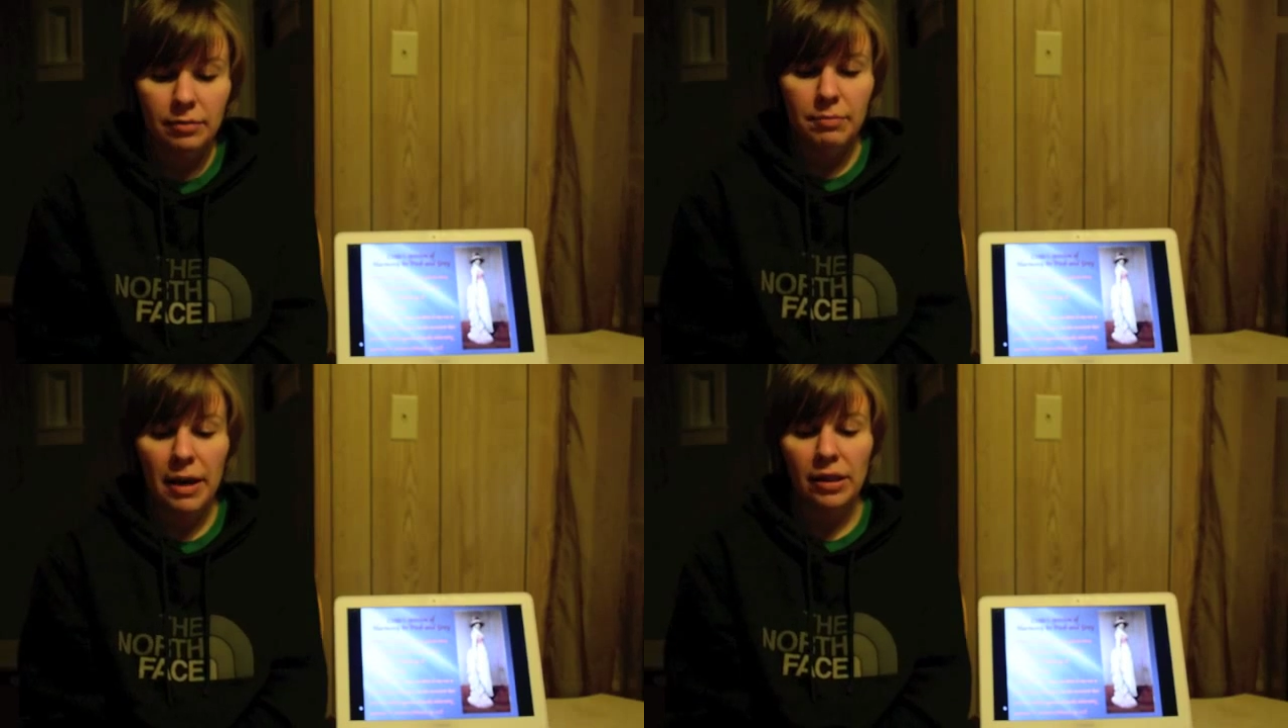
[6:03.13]

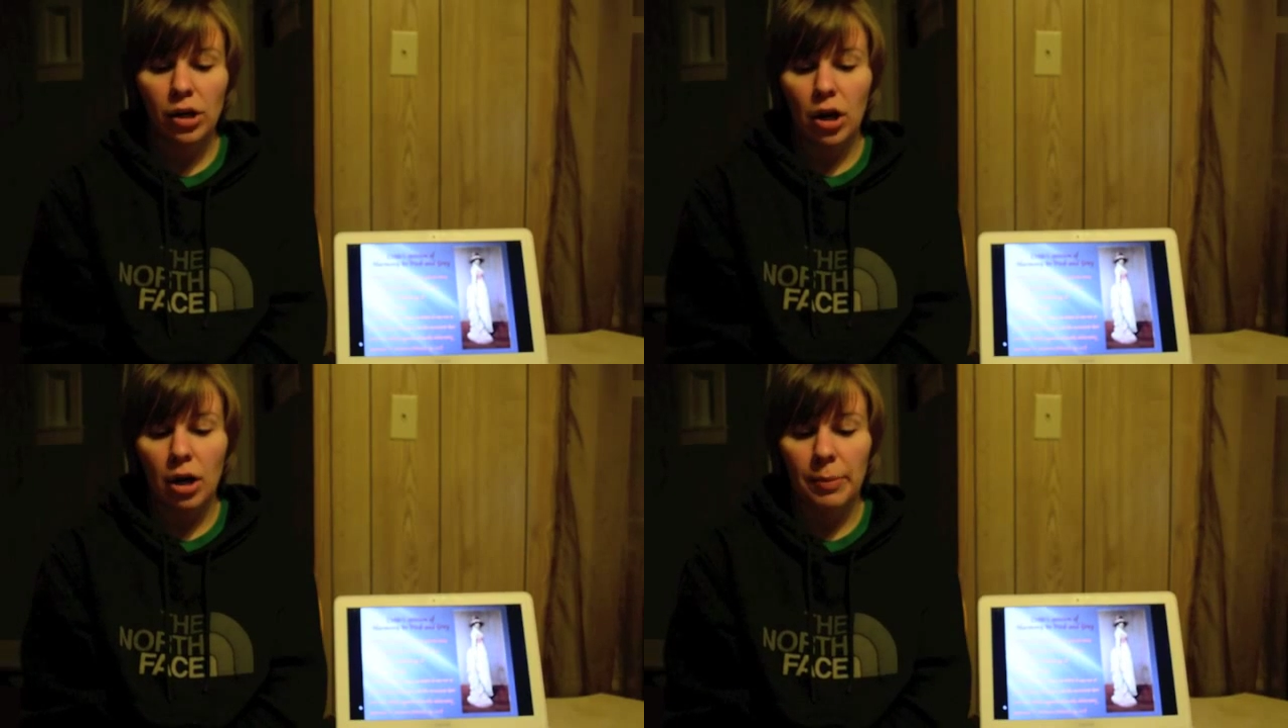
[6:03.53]
made the
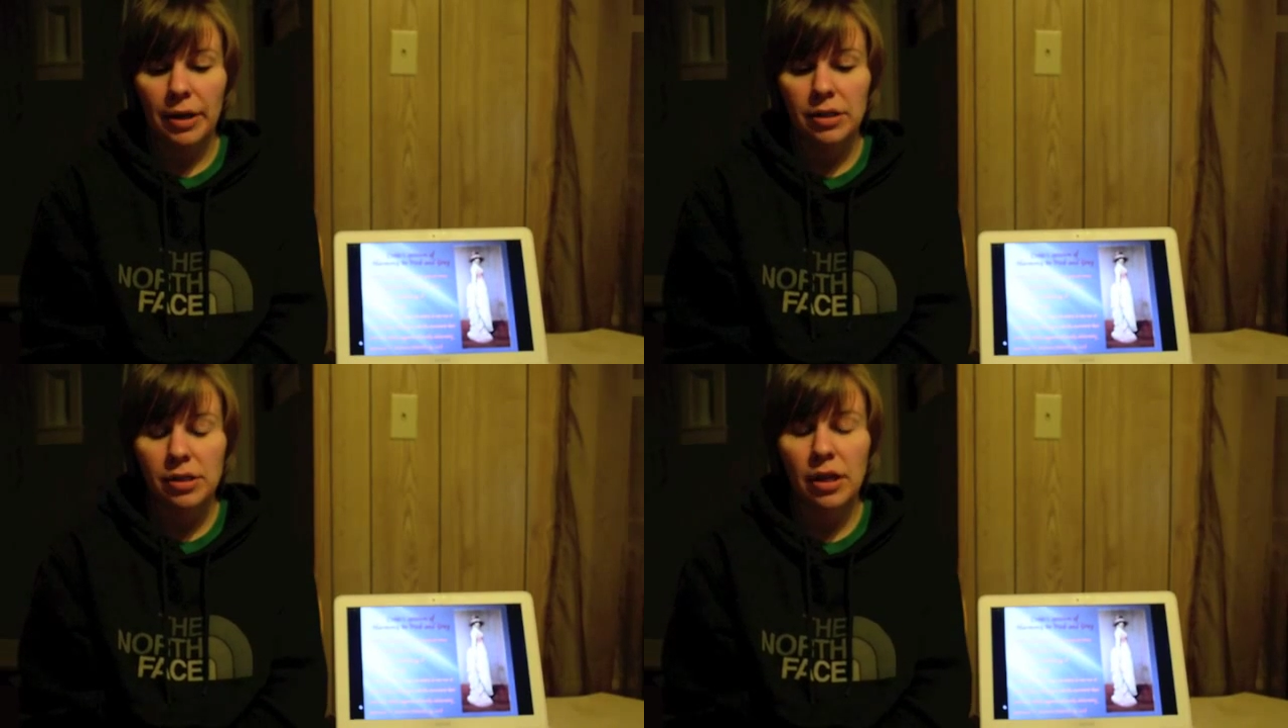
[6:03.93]

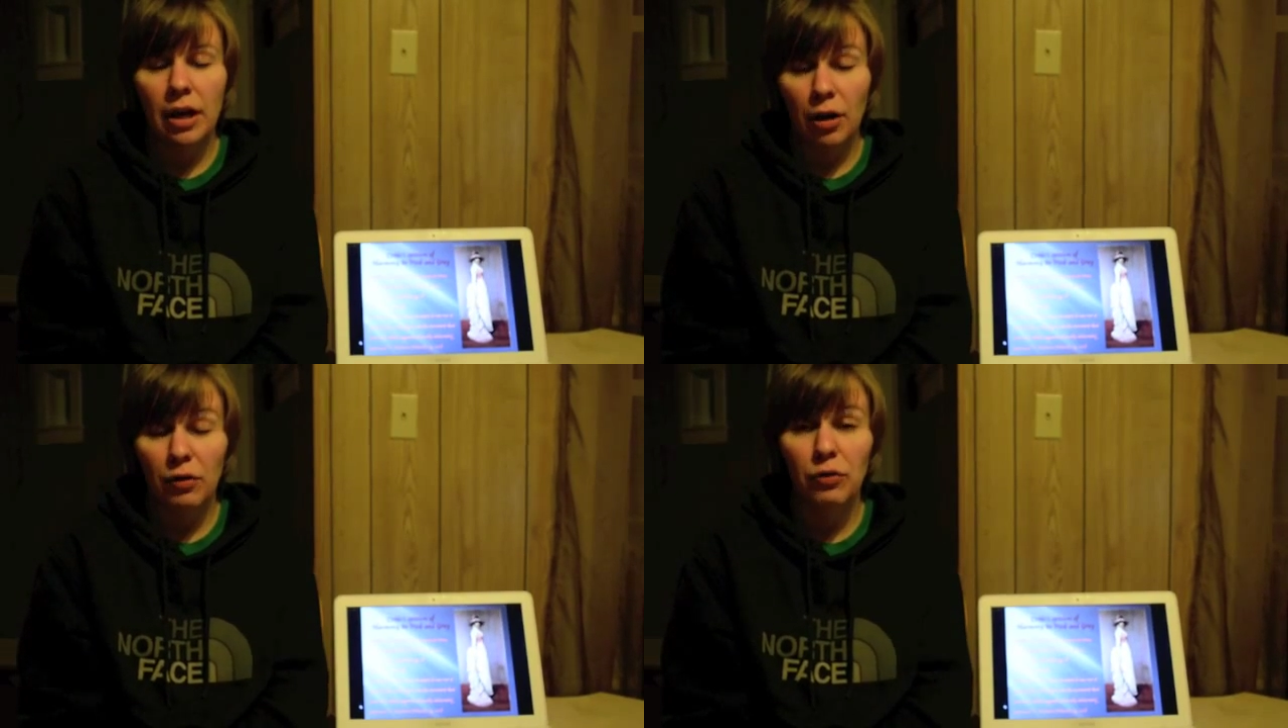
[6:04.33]
comment
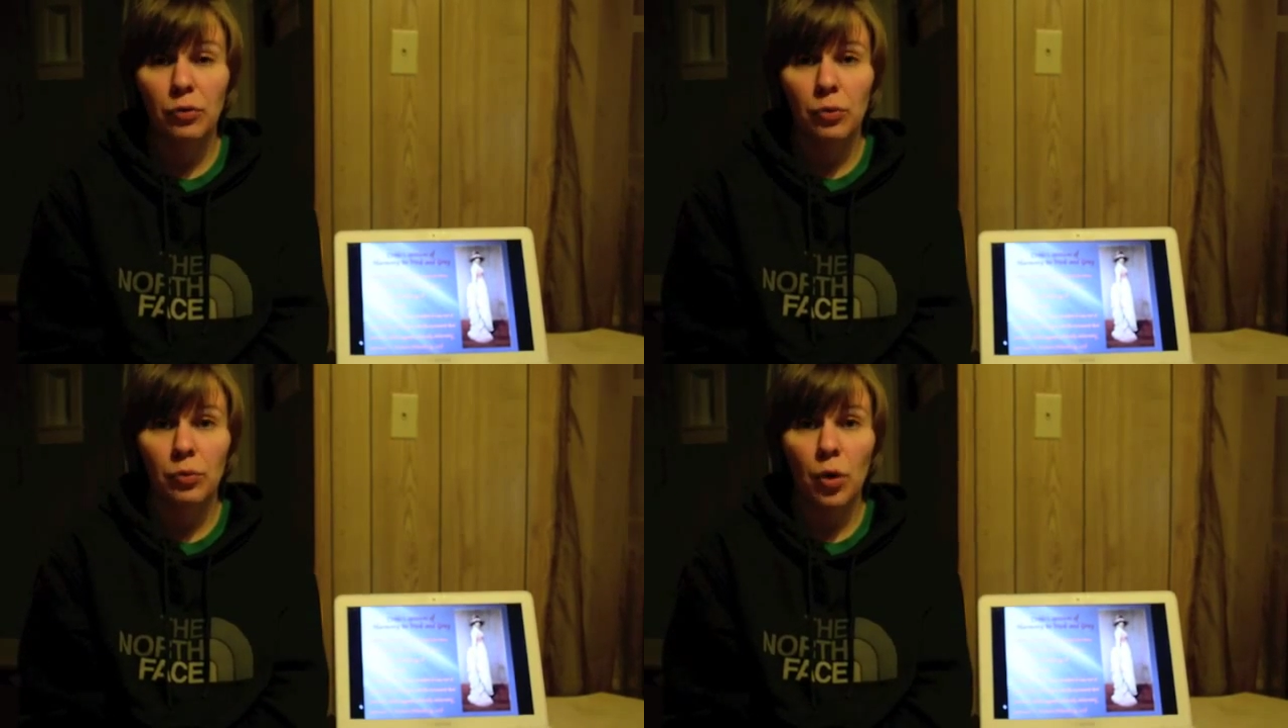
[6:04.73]
of
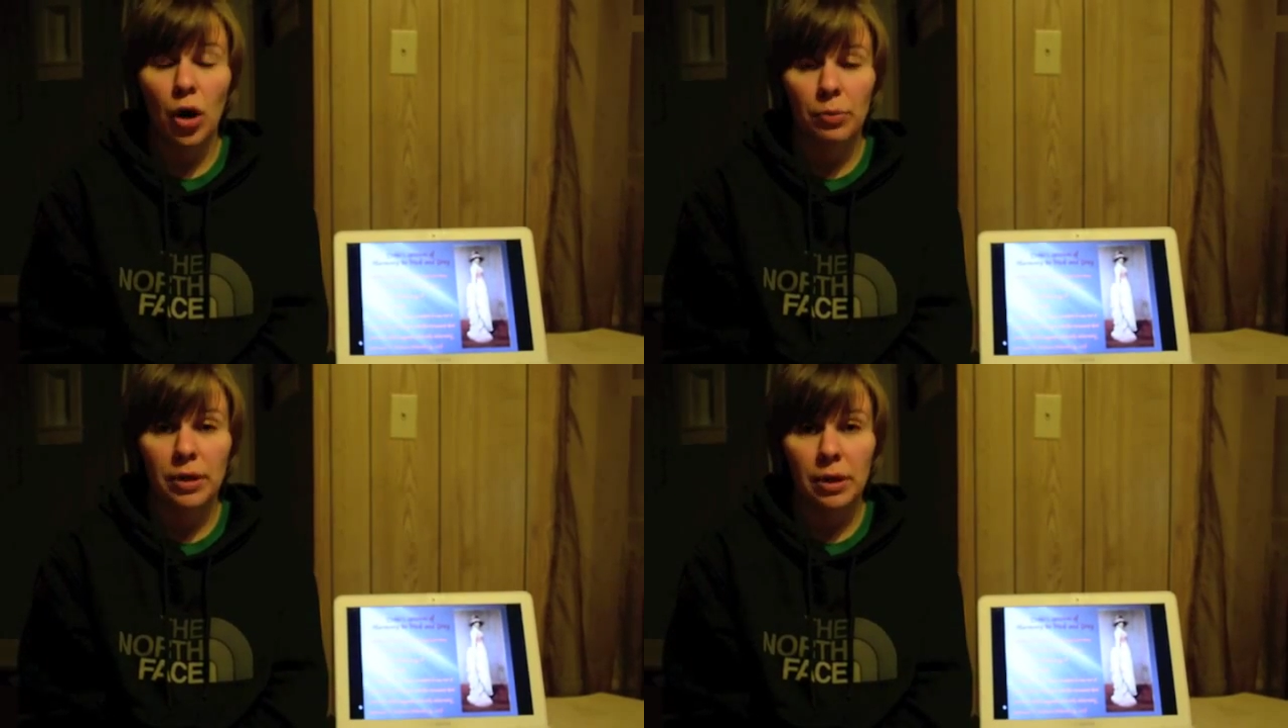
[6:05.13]

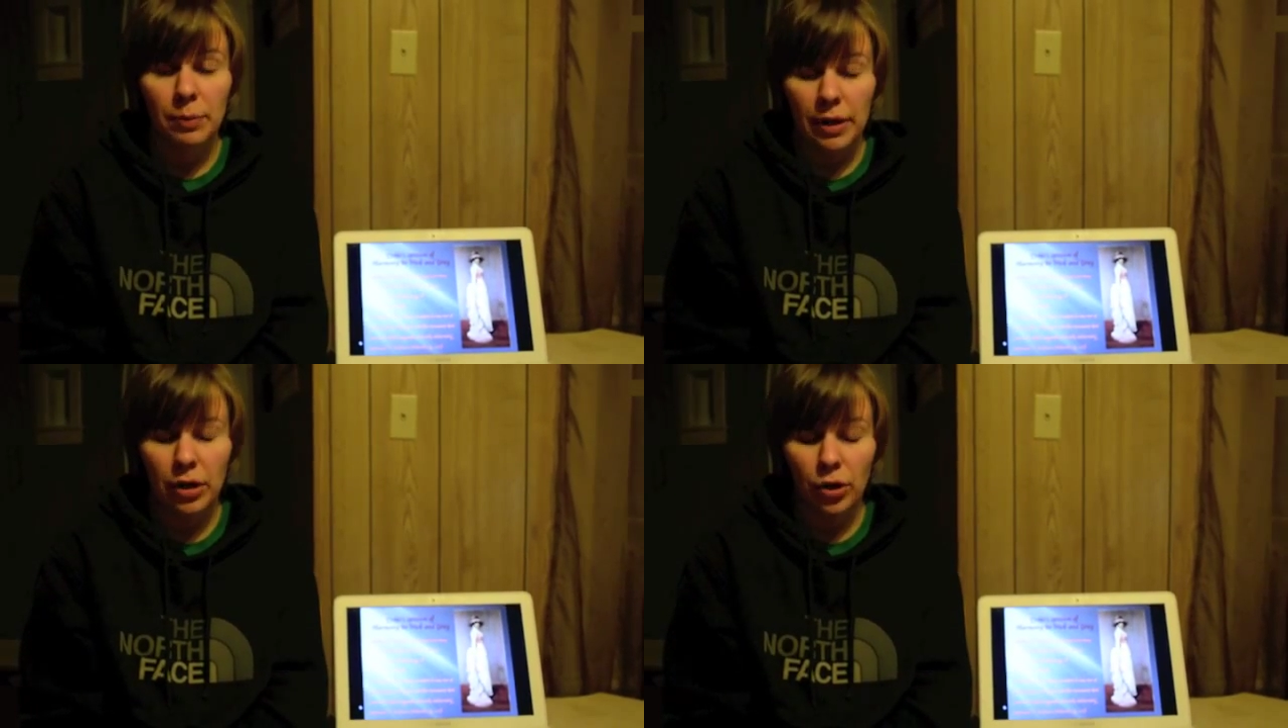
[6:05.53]
Harmony in
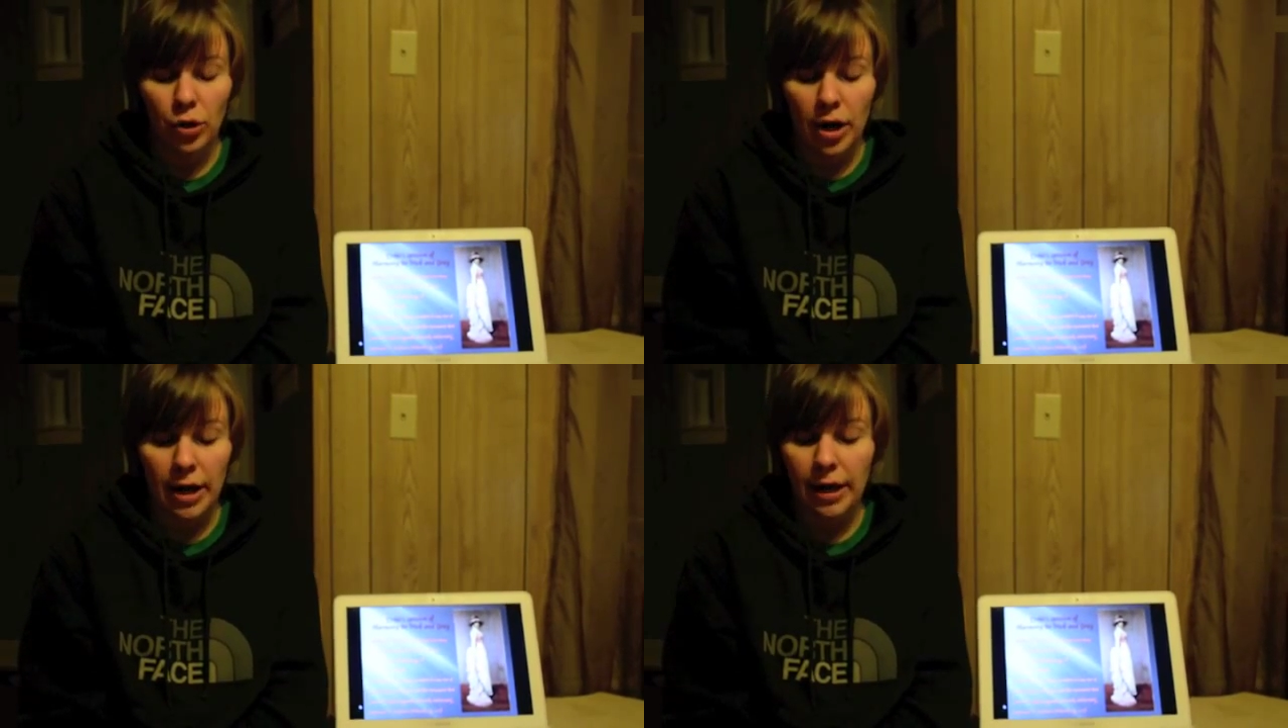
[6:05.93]
Pink and
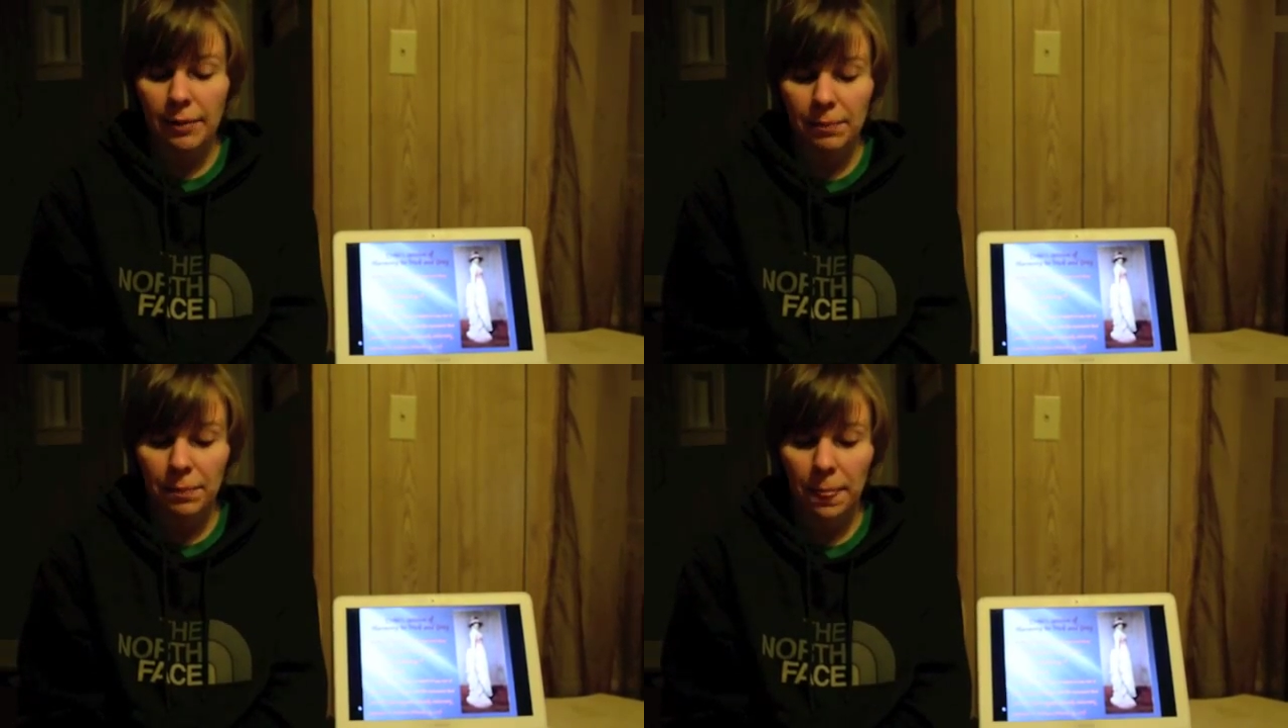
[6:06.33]
Gray,